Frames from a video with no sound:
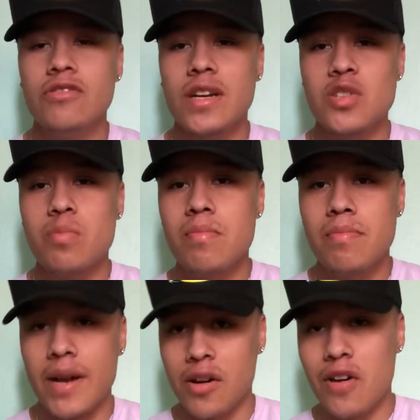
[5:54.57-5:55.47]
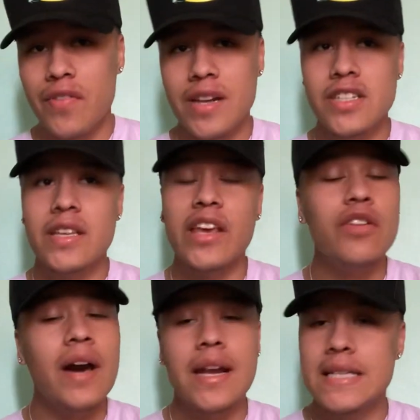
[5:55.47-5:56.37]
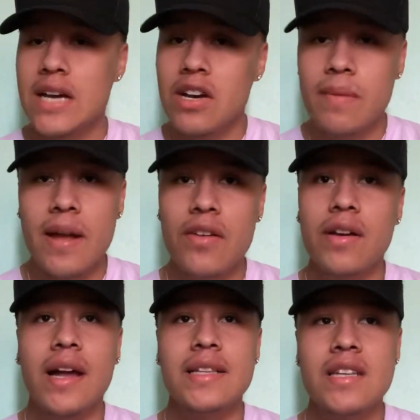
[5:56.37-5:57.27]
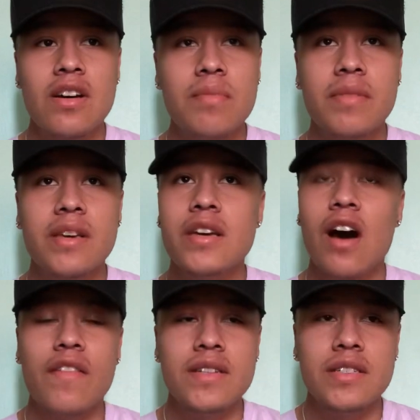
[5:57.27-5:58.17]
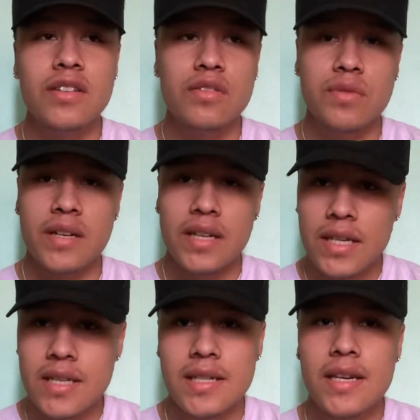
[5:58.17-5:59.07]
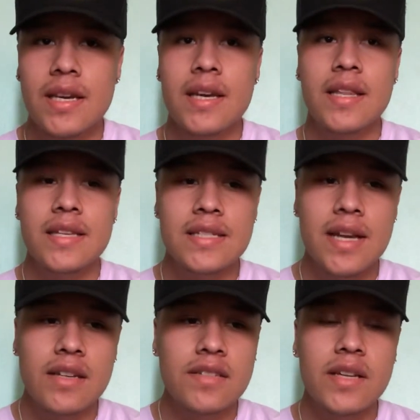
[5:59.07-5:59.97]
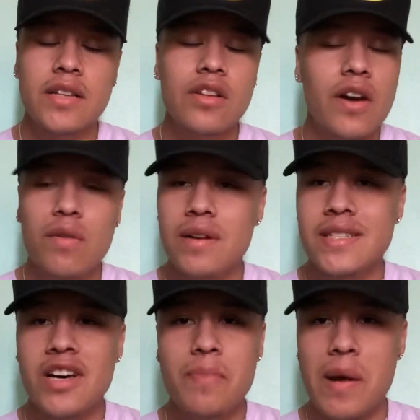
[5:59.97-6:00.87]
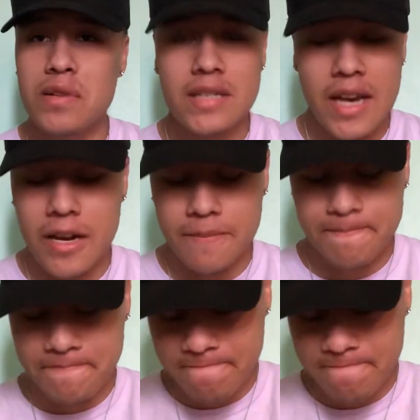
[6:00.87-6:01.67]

So I told my girlfriend, and she's like, you got to tell him now. You got to tell him. He obviously knows what it is, this and that. So I was like, no, I don't want to tell him. I was scared.